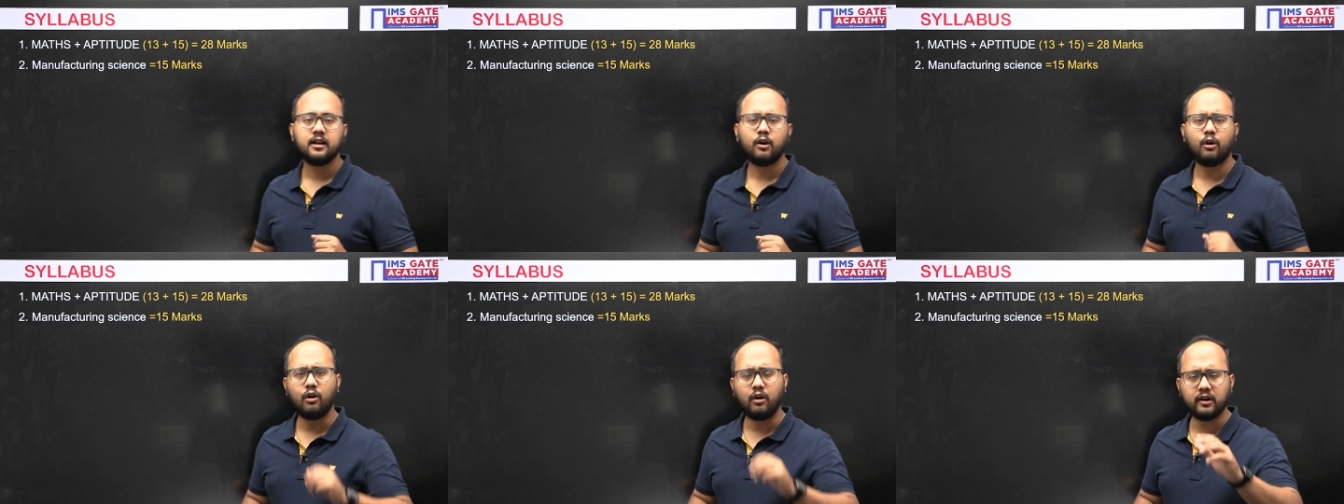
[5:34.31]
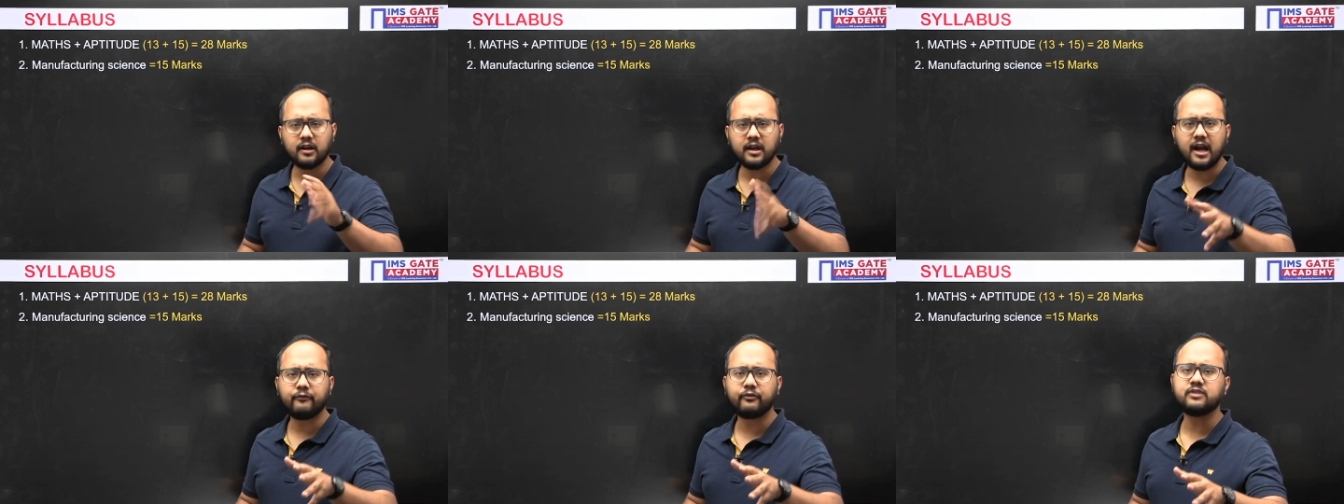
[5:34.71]
on an
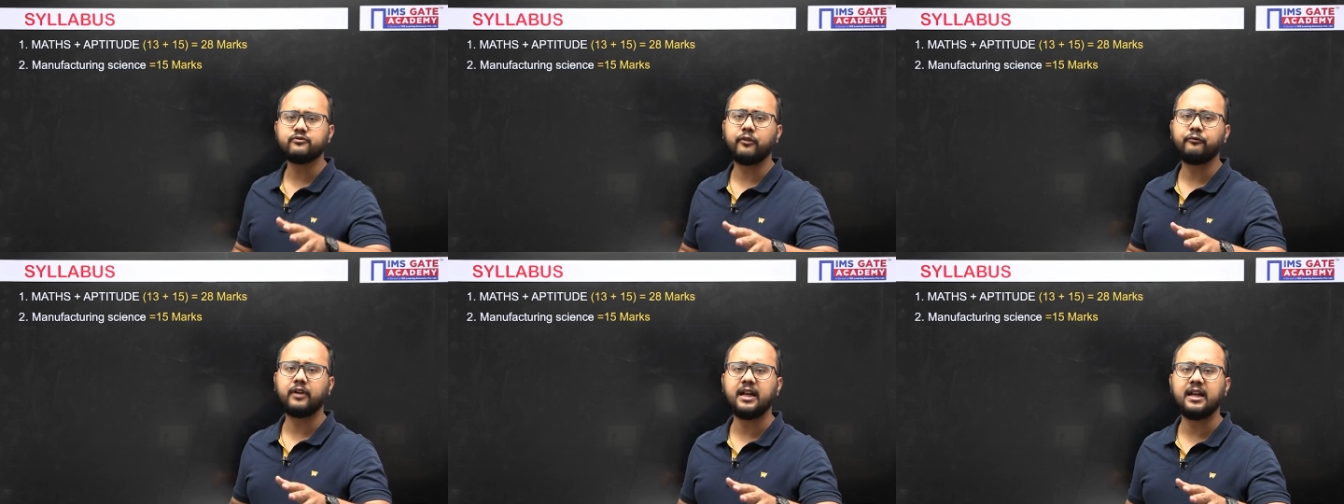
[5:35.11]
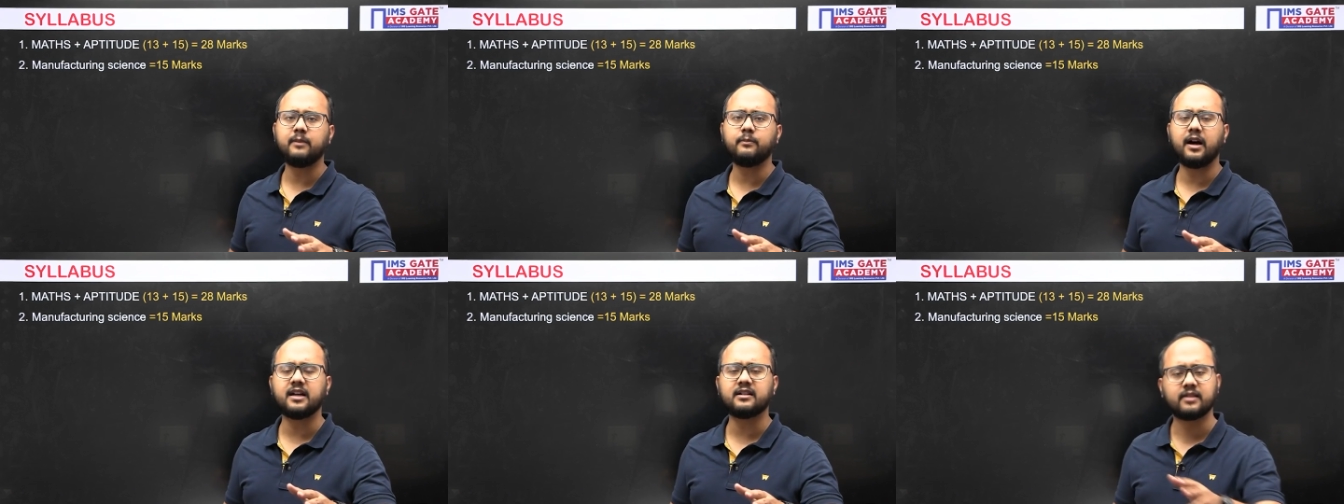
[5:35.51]
average fifteen
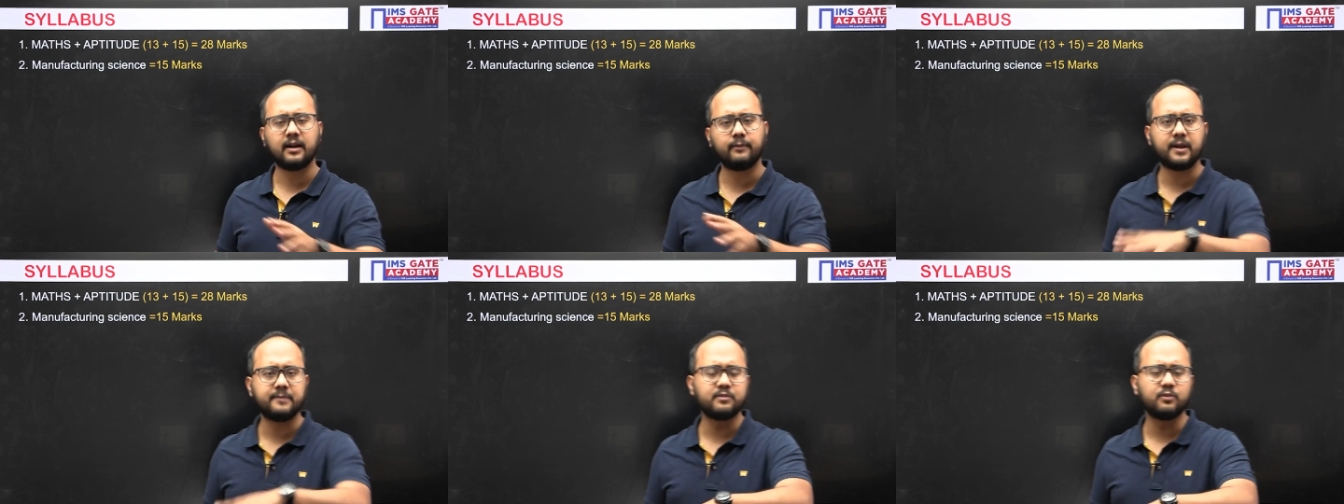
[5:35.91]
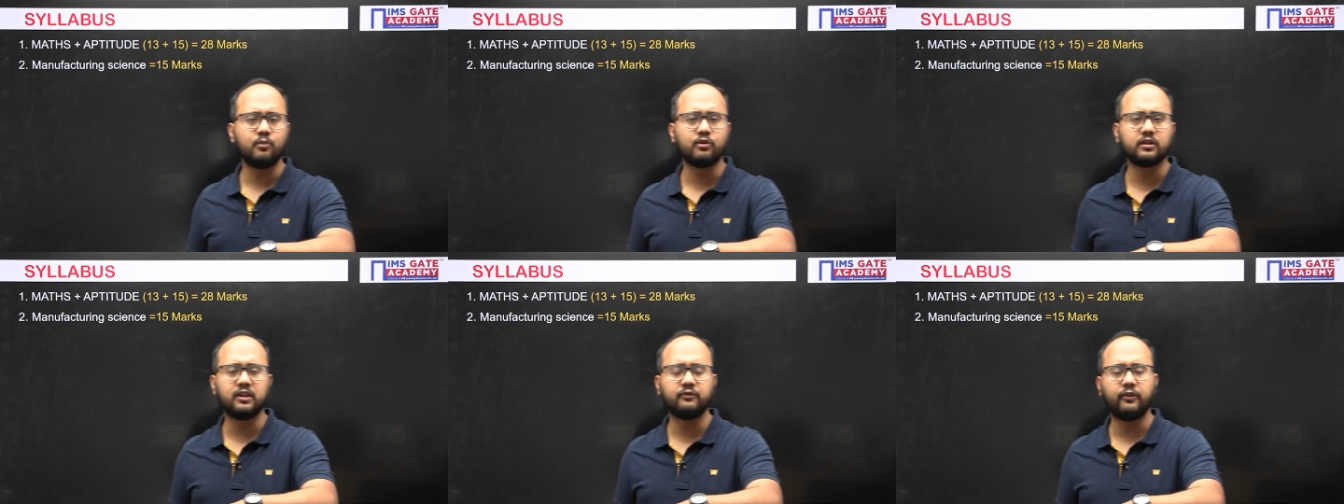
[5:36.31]
marks, sometimes more
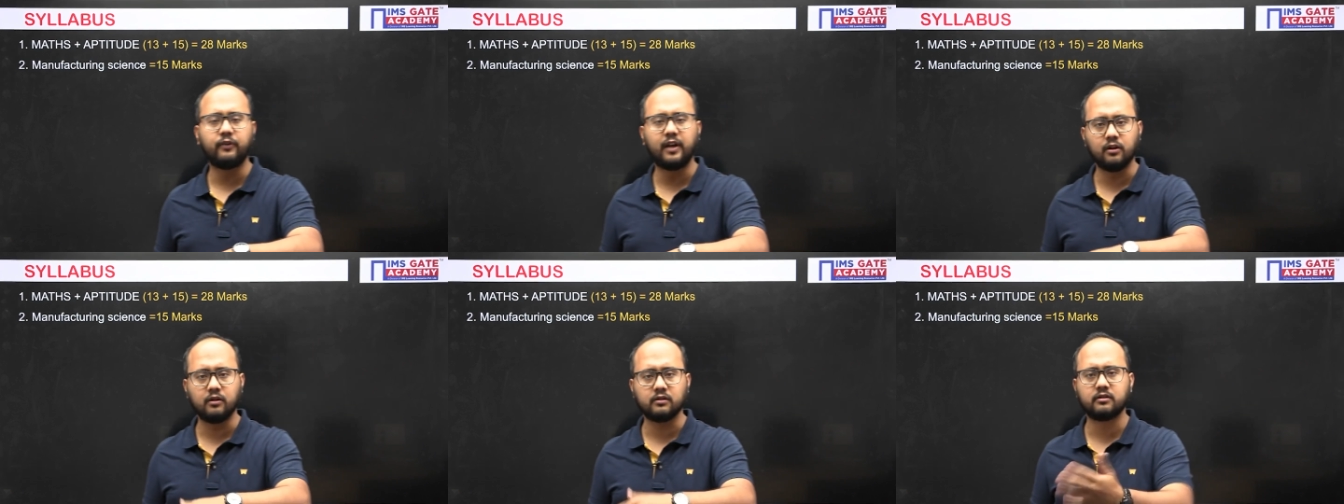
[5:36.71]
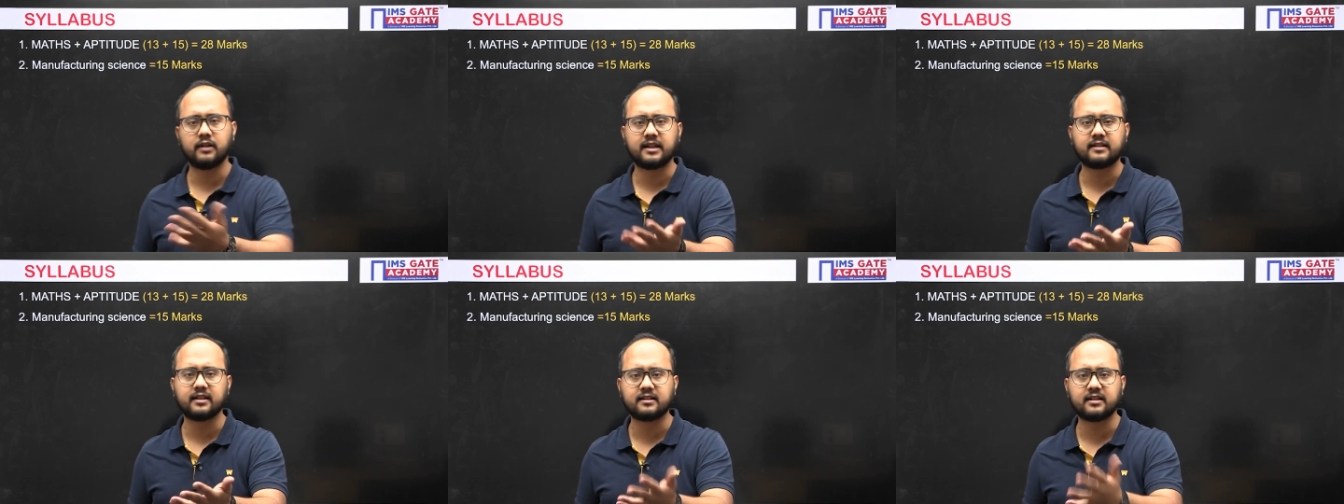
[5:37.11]
than fifteen also, like
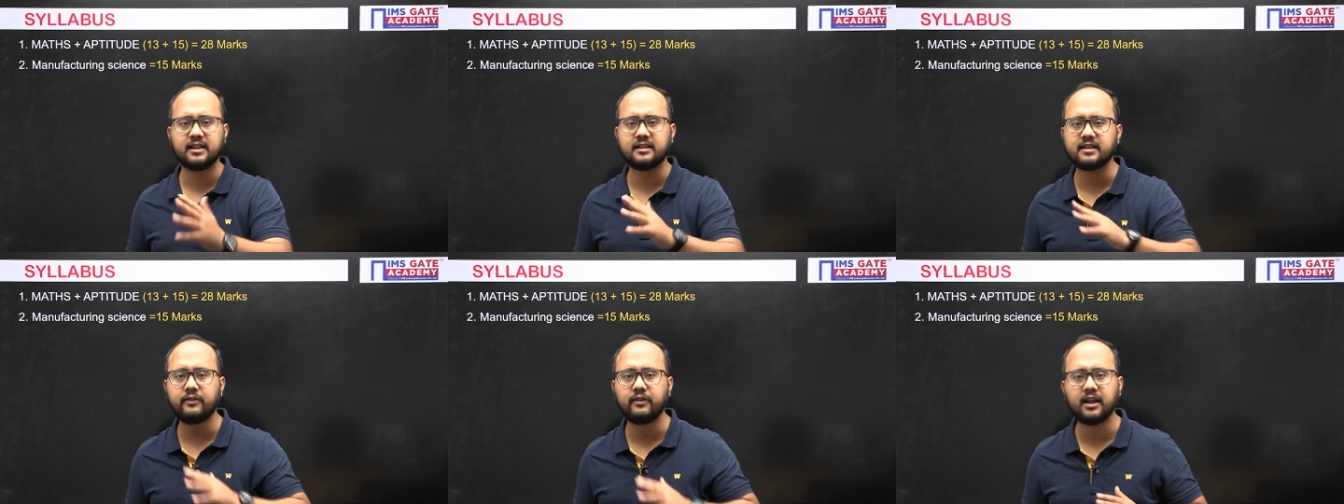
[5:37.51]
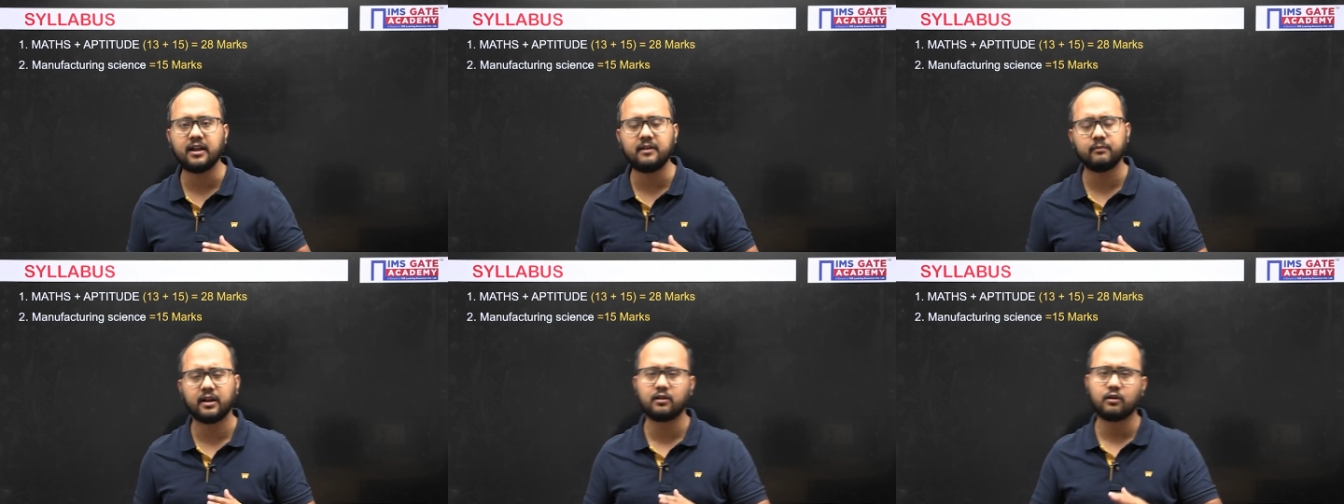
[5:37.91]
sixteen, seventeen,
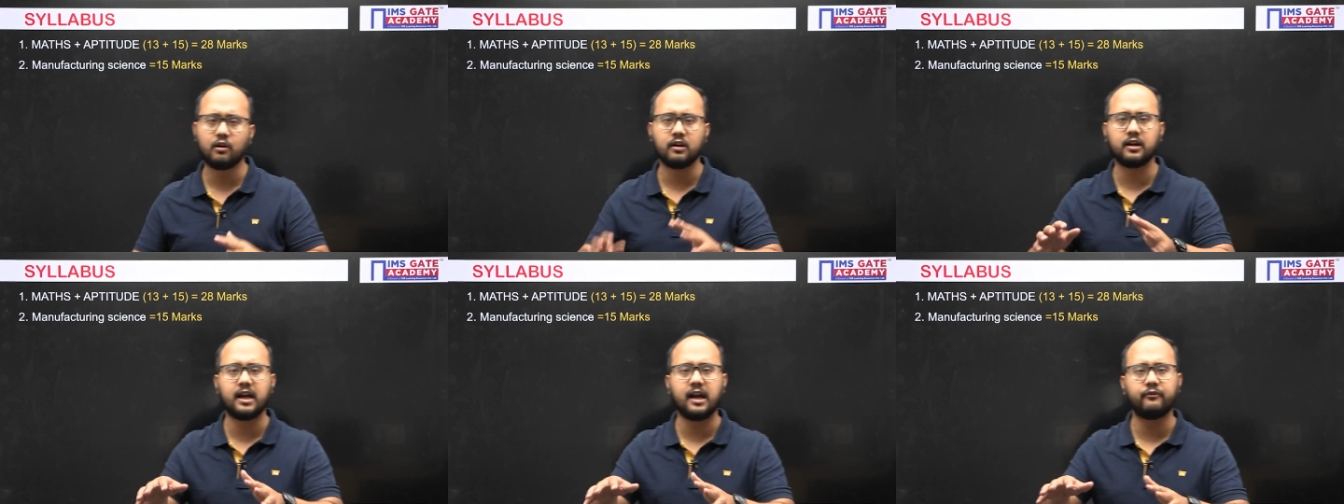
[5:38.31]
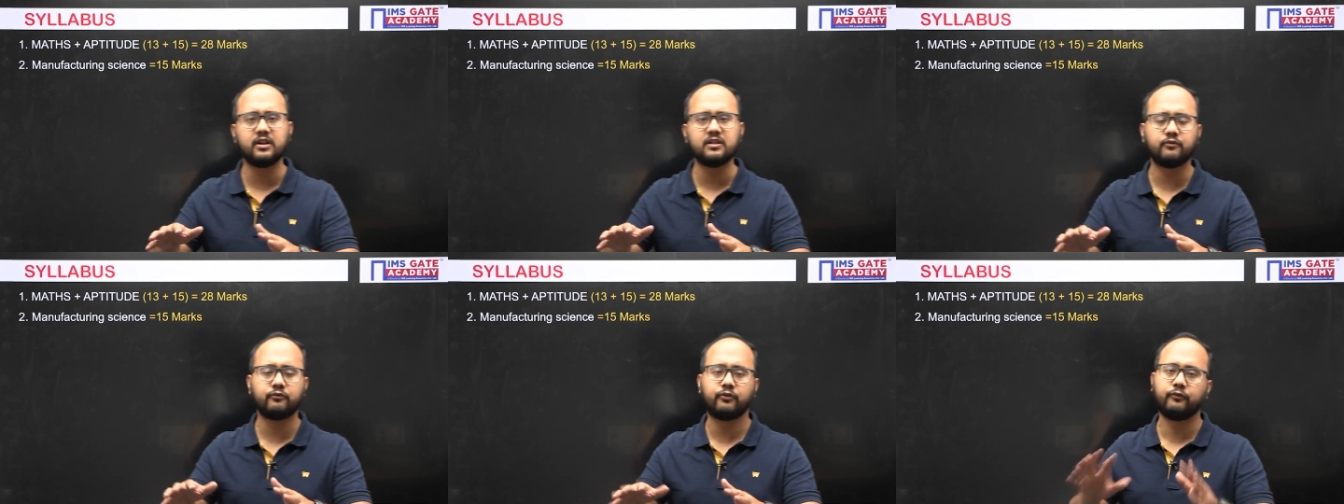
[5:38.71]
but on an average
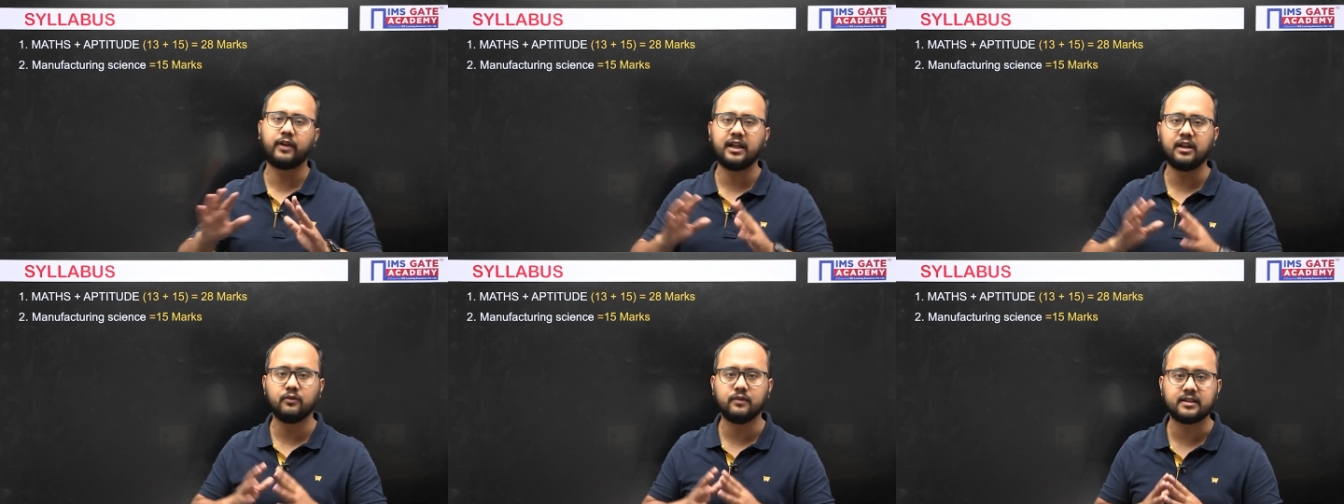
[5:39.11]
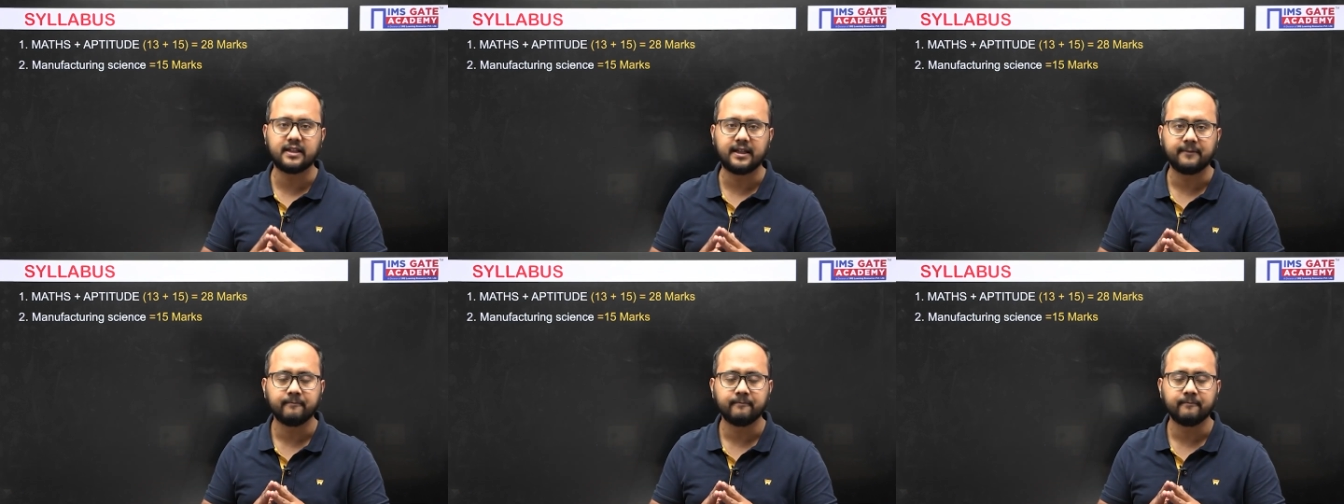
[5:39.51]
fifteen you will see.